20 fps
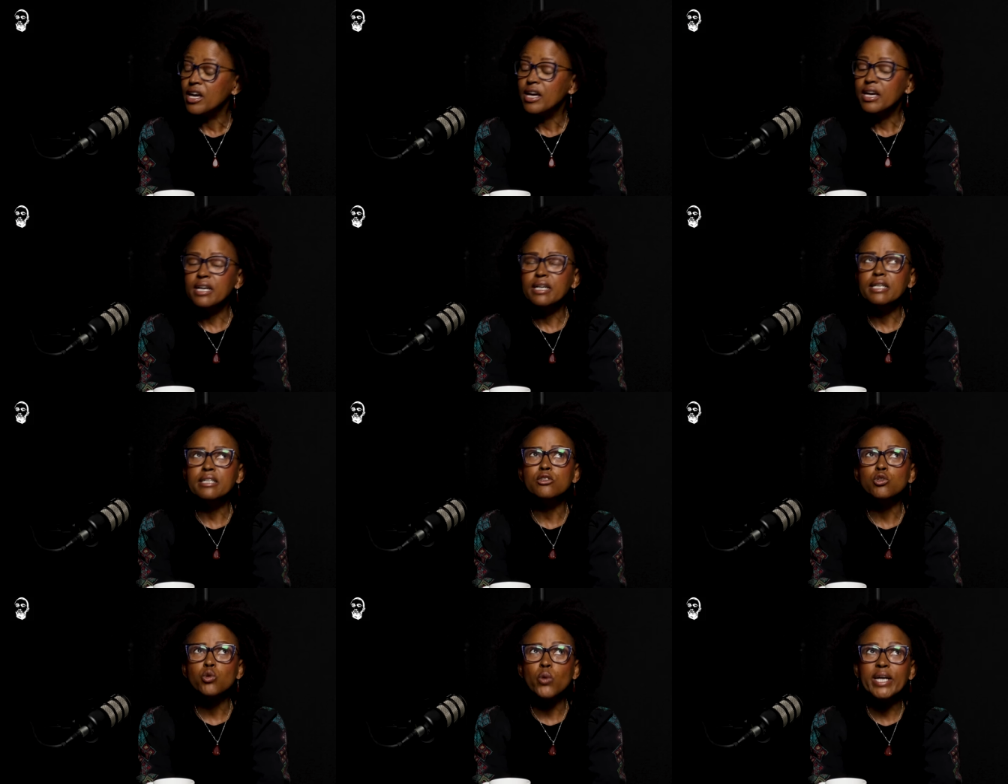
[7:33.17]

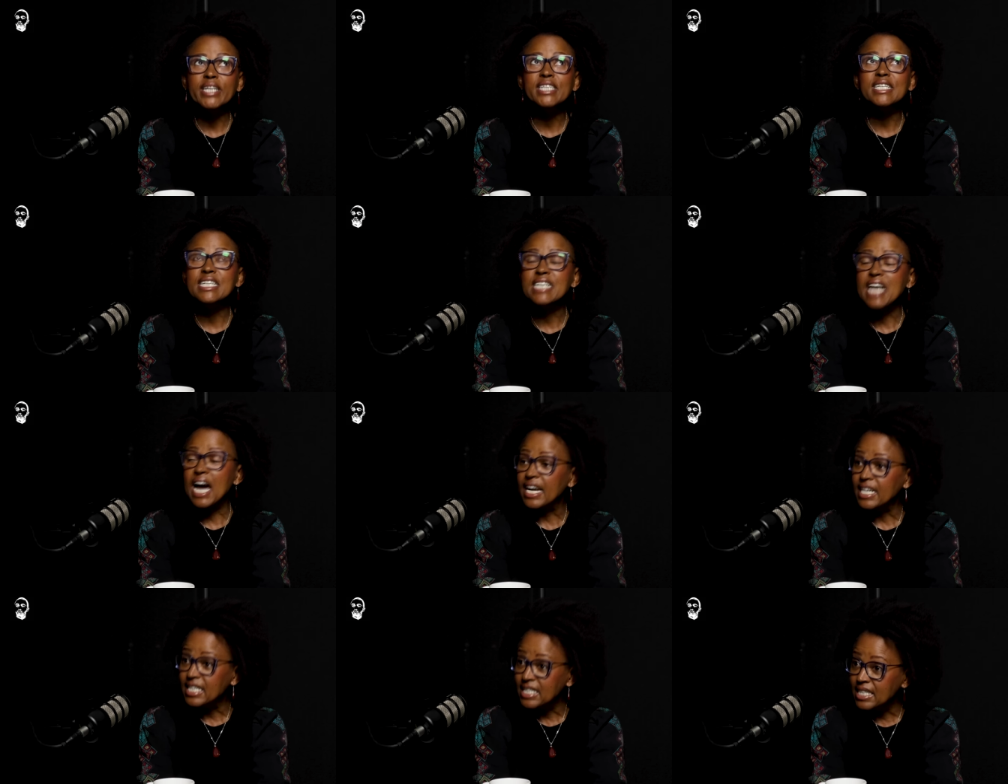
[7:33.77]
in
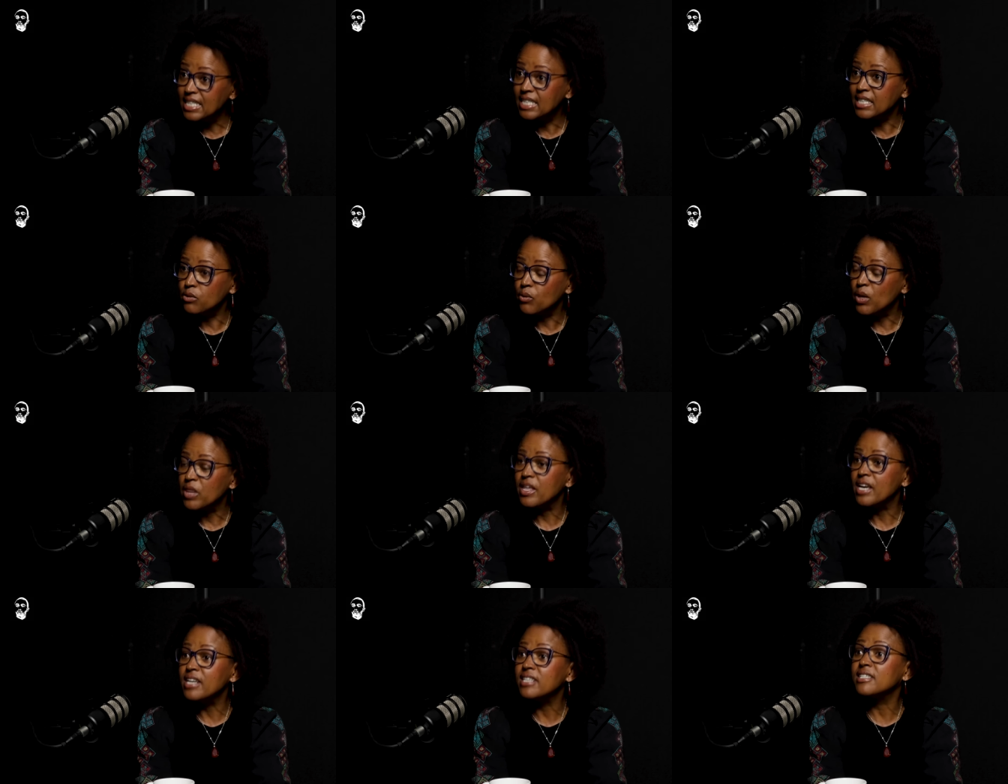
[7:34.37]
2019
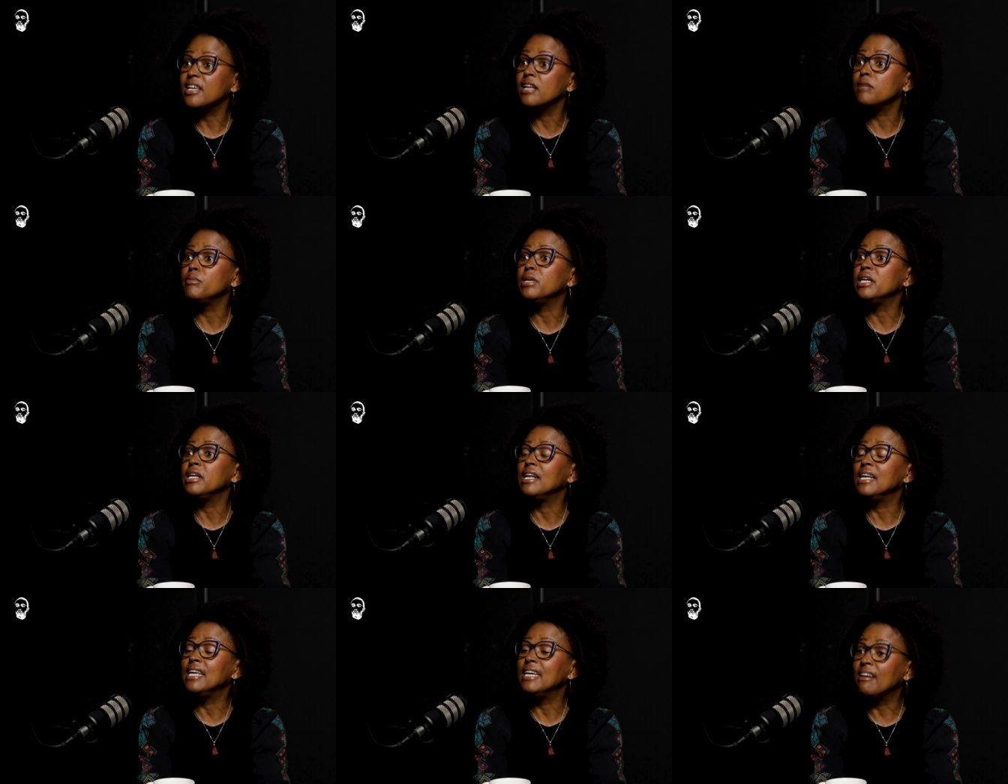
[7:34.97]
when they sent me
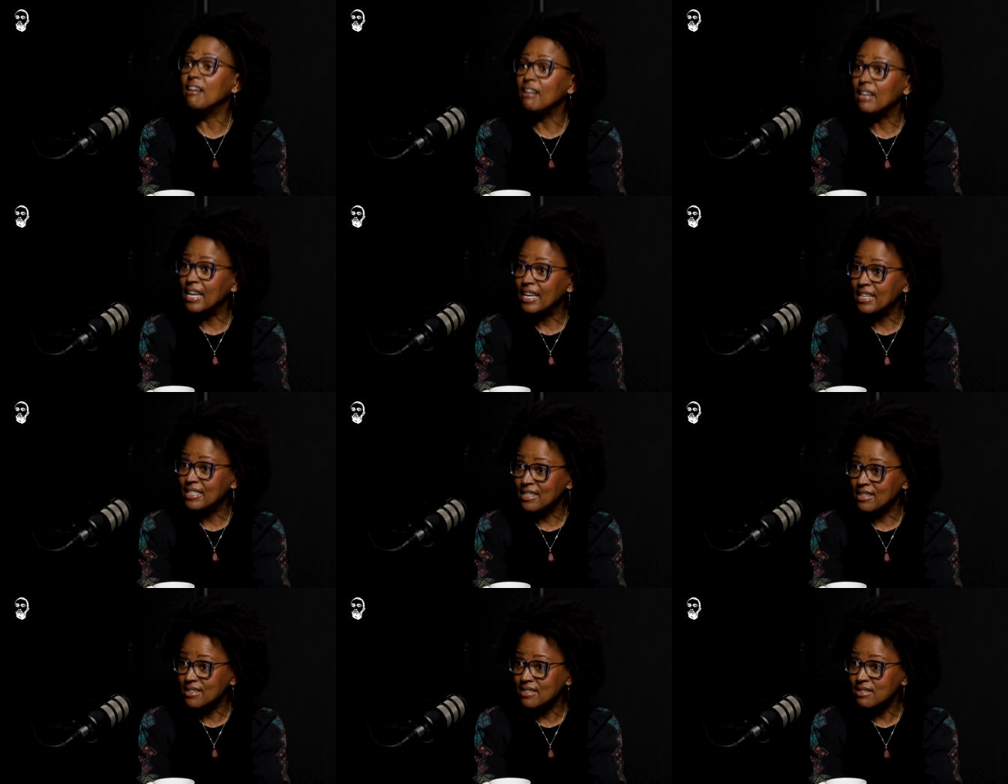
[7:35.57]
legal
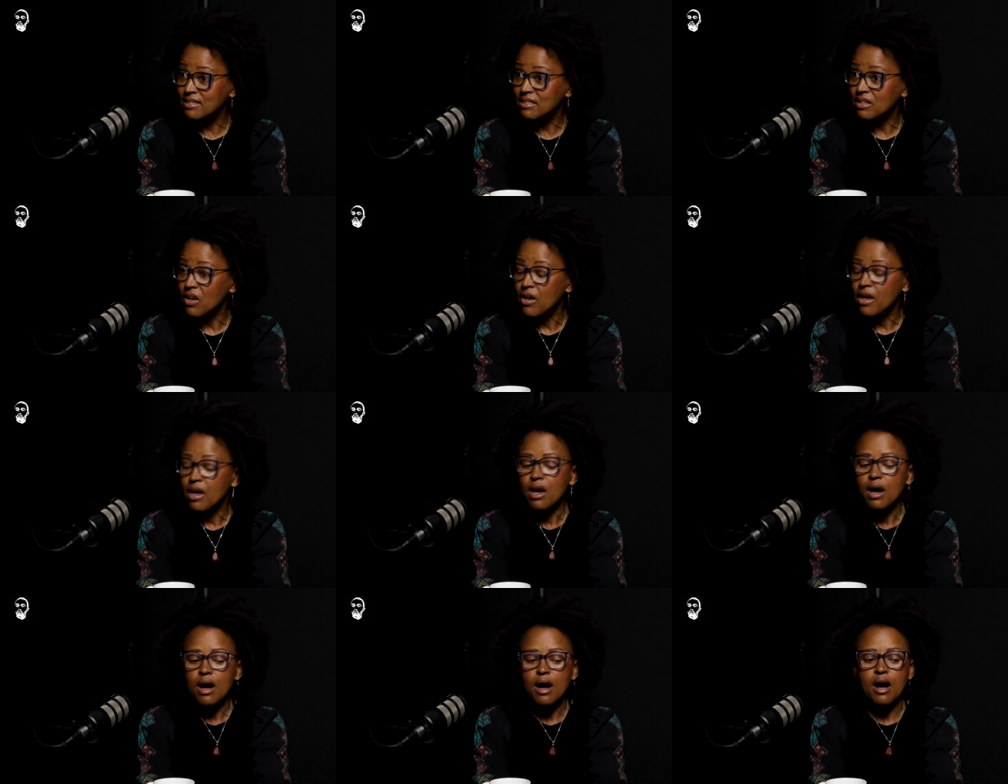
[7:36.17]
letters
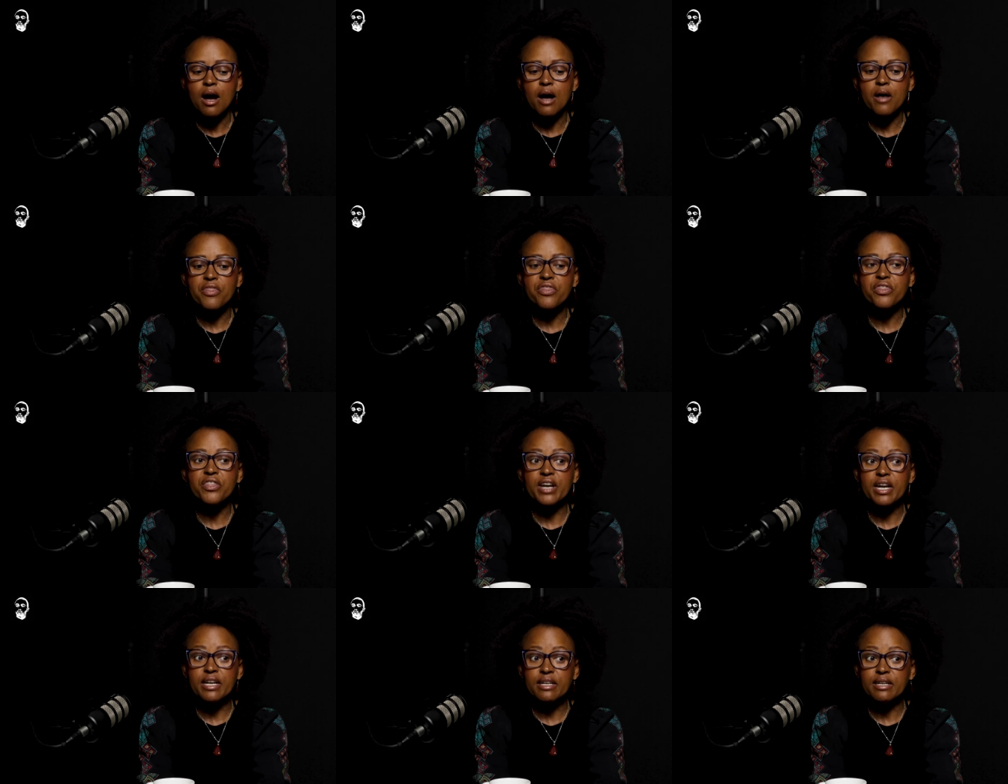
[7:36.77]
uh,
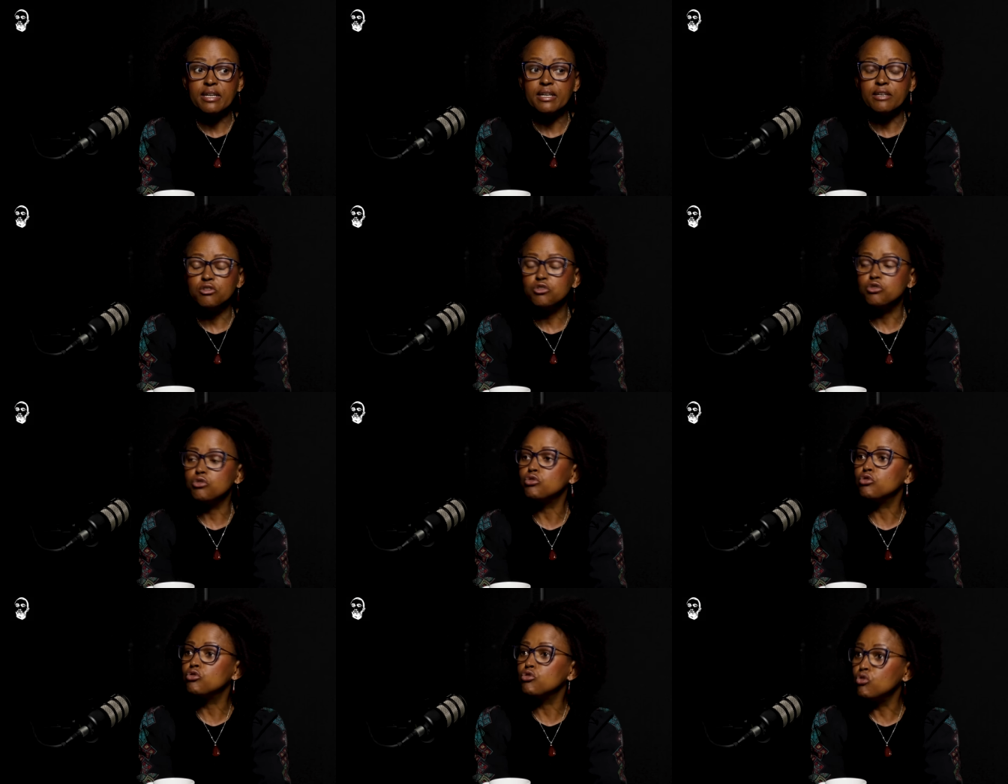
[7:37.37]
threatening to
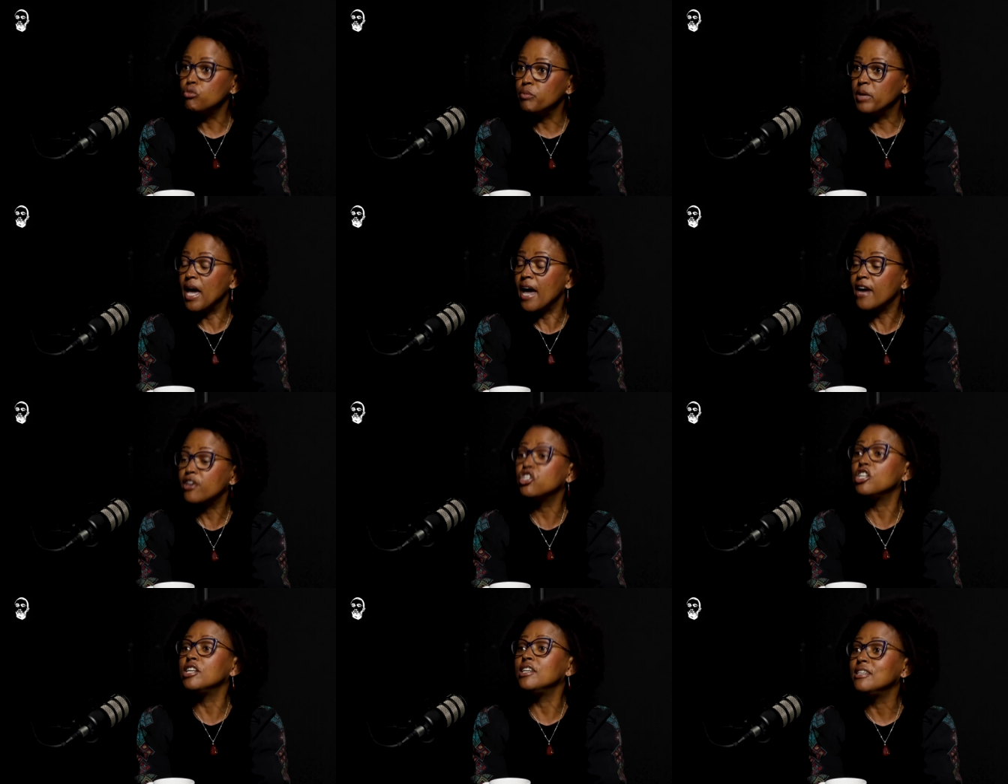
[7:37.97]
sue me,
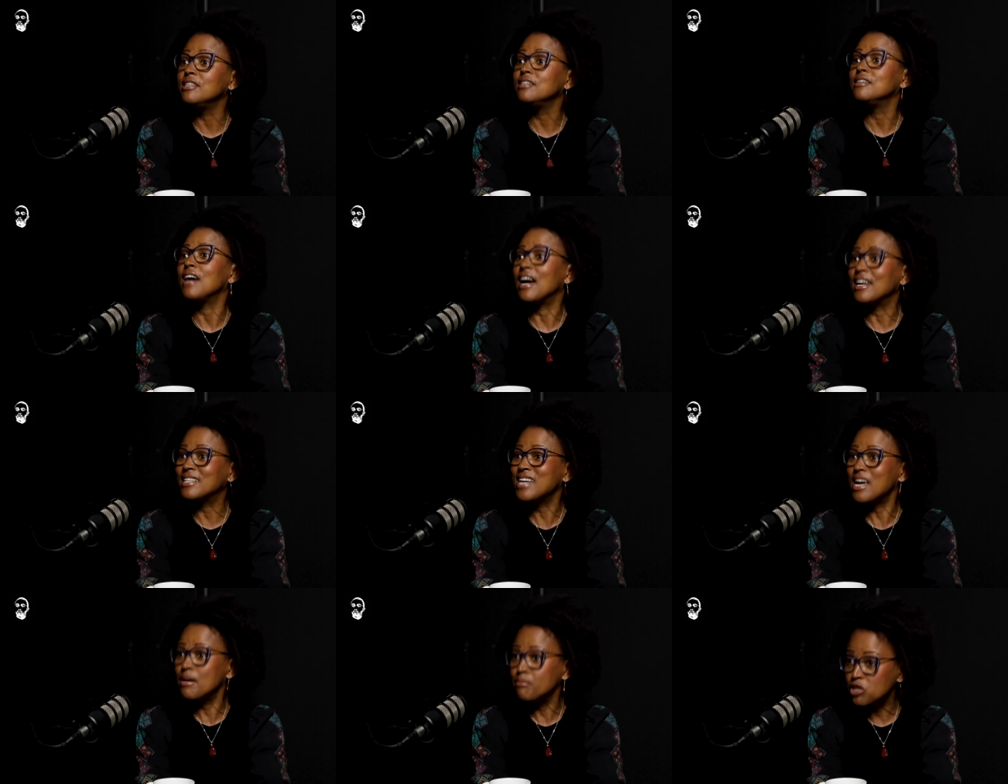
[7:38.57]
actually
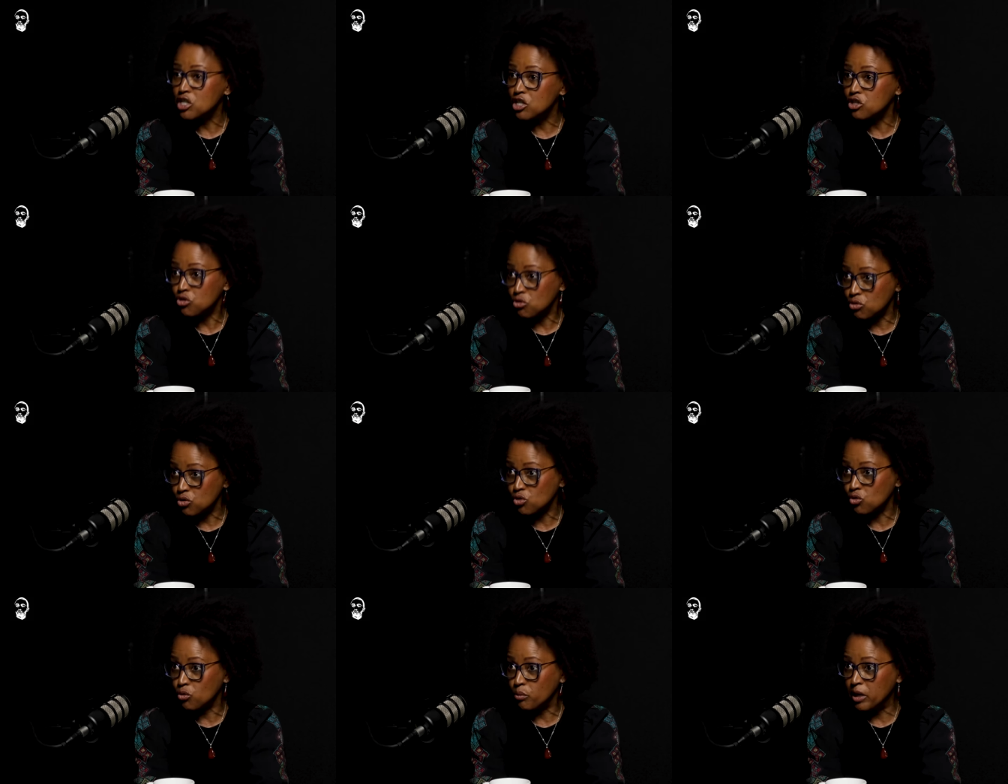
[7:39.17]
attempting to
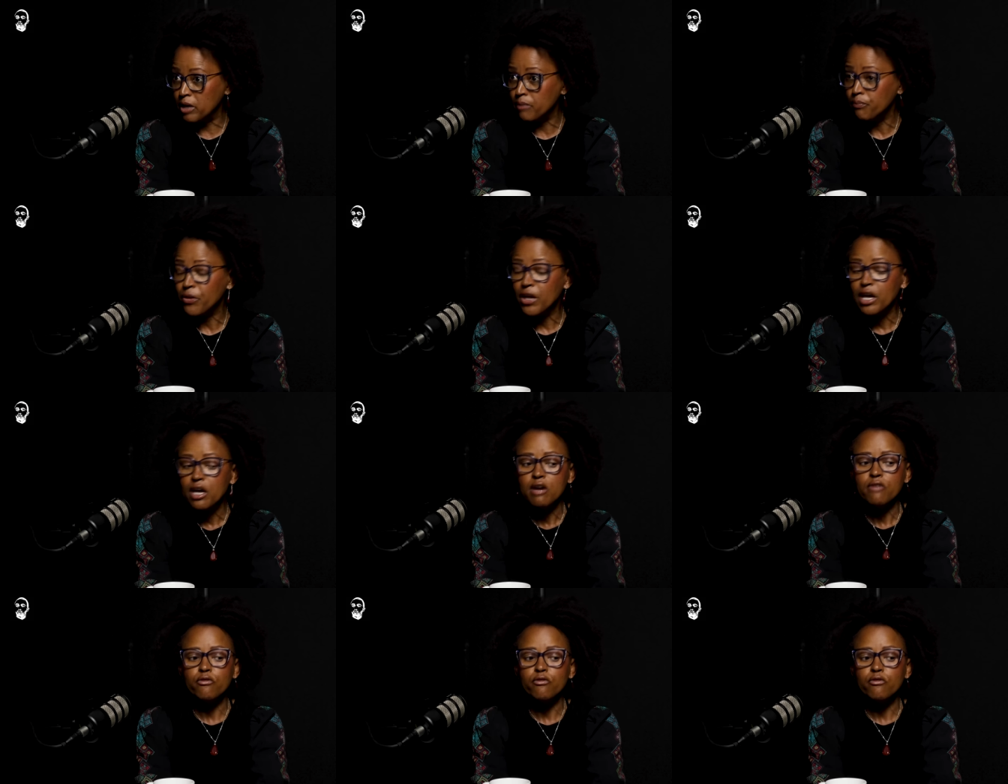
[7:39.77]
sue me mm.